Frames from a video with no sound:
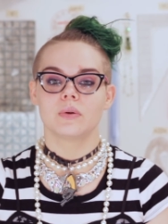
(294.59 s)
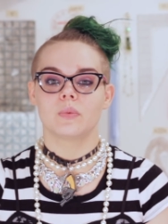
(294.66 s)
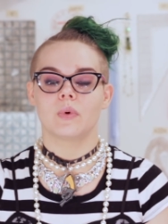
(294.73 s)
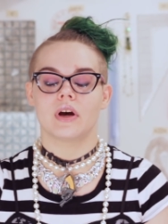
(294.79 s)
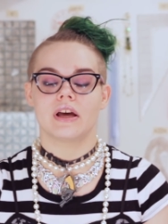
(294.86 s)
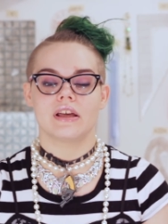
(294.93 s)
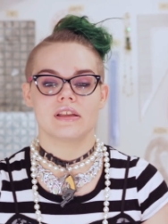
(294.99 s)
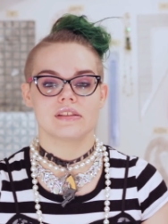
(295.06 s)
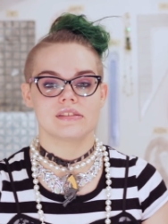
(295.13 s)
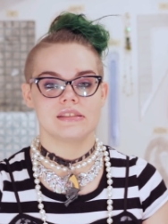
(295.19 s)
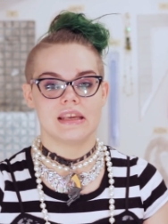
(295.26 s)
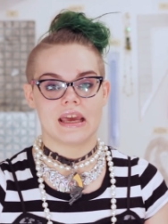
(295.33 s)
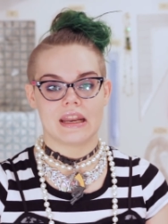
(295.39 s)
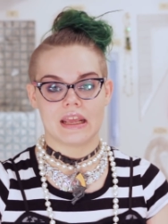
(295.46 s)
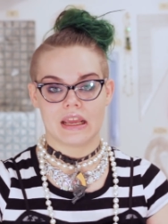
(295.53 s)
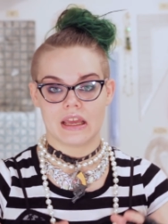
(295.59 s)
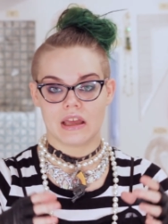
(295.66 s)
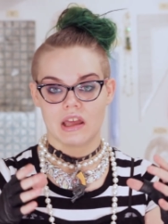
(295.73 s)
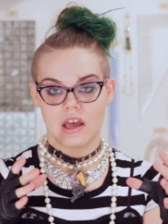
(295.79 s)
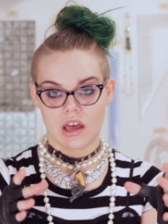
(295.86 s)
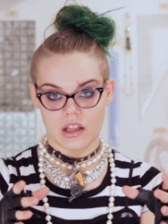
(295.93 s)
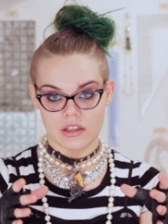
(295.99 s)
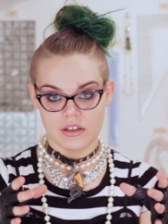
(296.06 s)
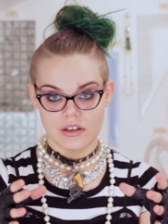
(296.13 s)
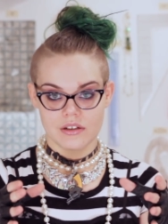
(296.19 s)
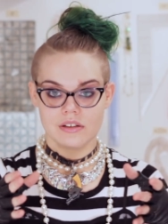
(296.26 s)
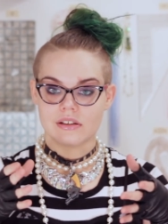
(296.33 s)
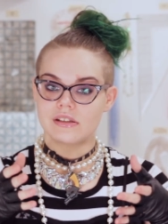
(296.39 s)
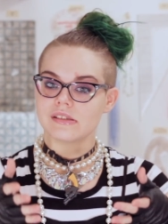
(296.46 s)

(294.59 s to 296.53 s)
was getting colored